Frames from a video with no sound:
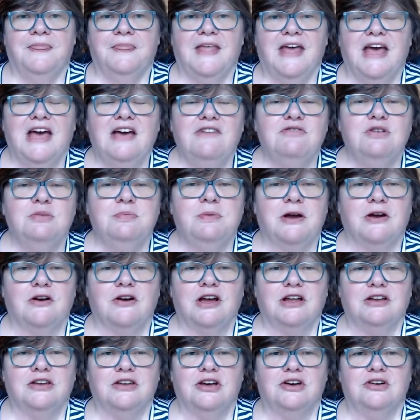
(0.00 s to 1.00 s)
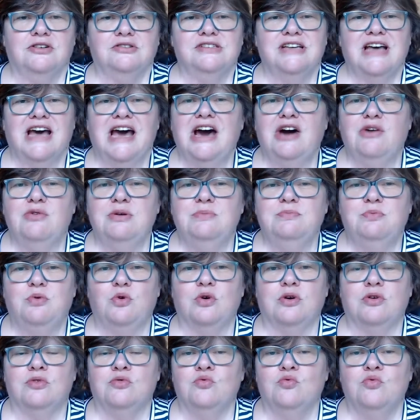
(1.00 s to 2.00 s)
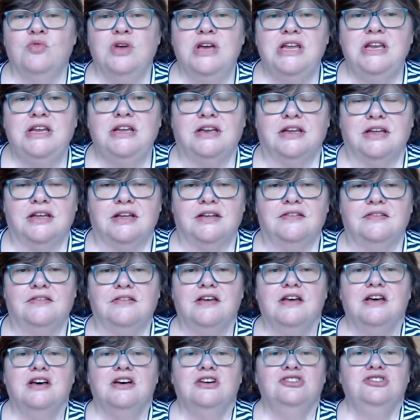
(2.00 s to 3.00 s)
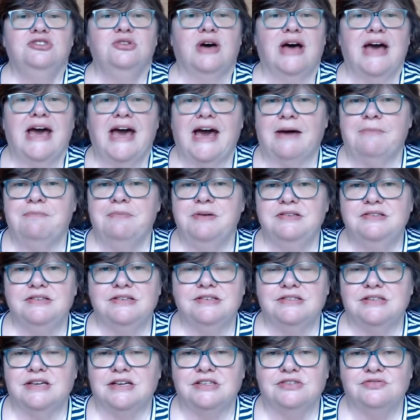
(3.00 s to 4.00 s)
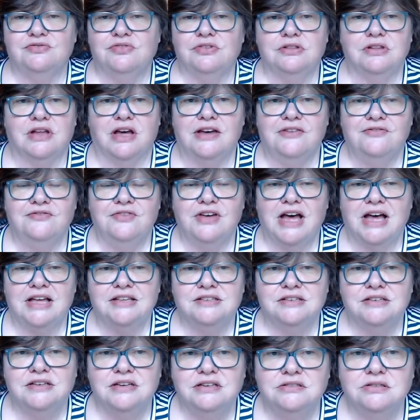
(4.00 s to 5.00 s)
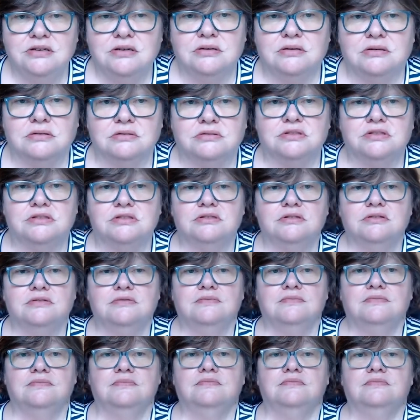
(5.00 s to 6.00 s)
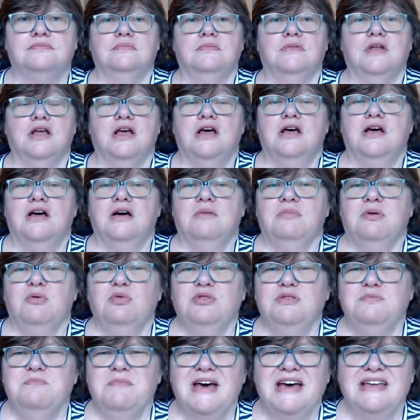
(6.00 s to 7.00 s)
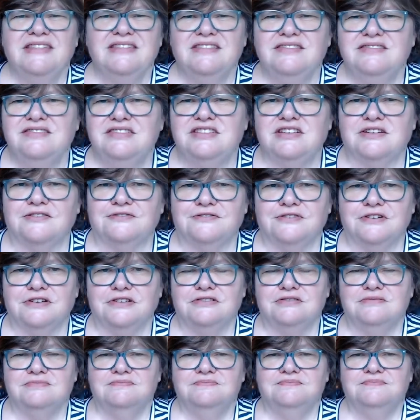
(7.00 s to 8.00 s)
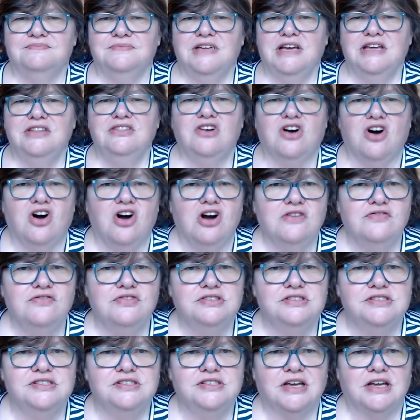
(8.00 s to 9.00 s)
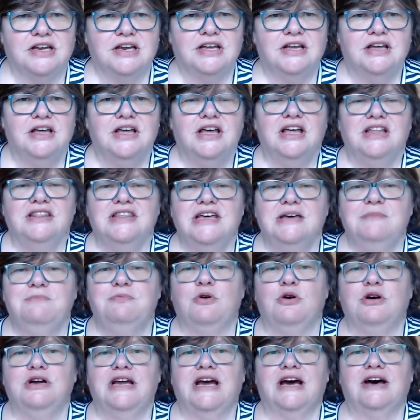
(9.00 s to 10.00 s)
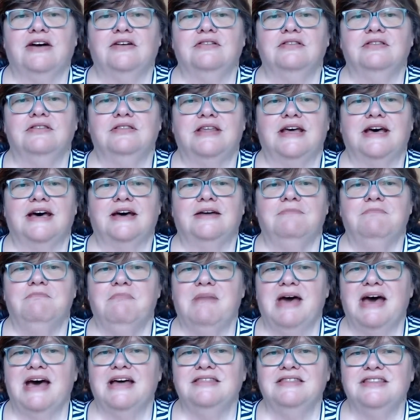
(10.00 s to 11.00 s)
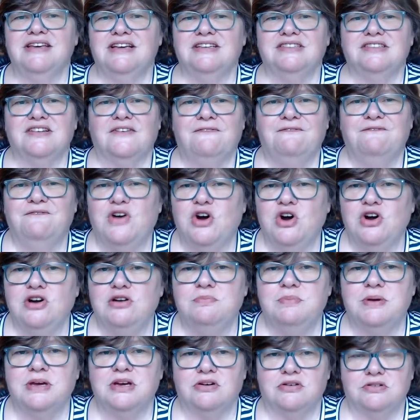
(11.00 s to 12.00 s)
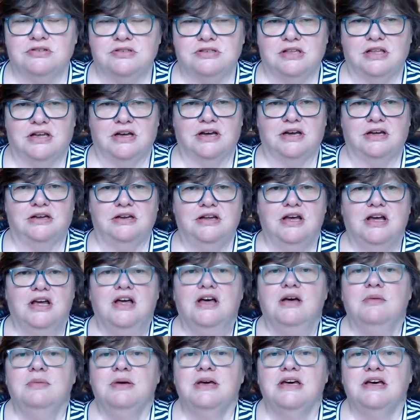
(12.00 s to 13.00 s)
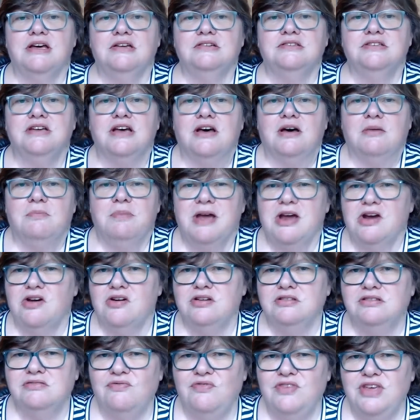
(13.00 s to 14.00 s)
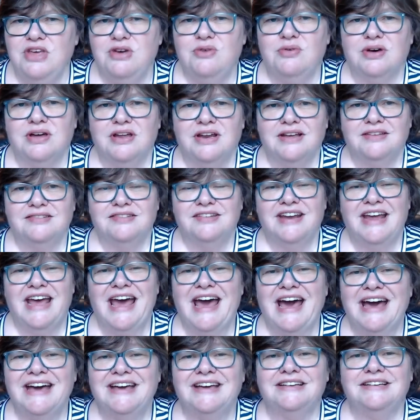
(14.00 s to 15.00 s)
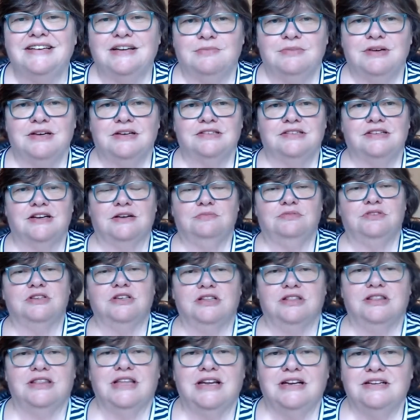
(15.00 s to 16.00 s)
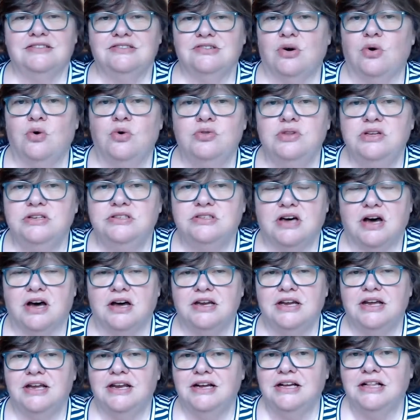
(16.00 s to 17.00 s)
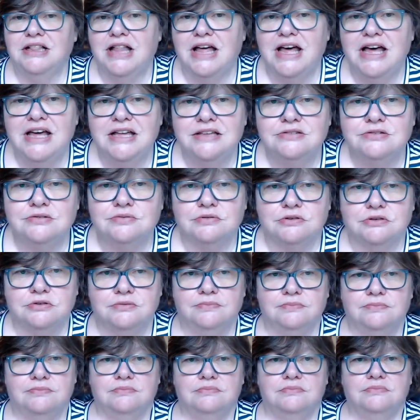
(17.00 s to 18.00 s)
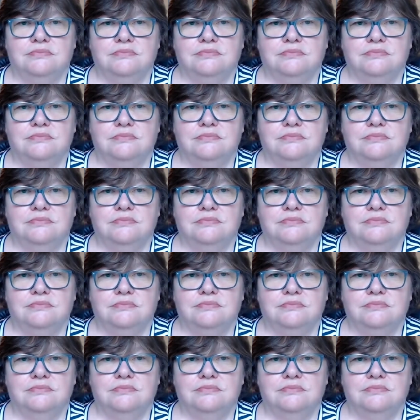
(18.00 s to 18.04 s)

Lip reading: Every parent knows how important reading is to a happy, successful life as an adult. But with math, it's different. In the Harvard study, they point out that math is a far bigger slide because parents view it as an academic subject that is only taught in a classroom.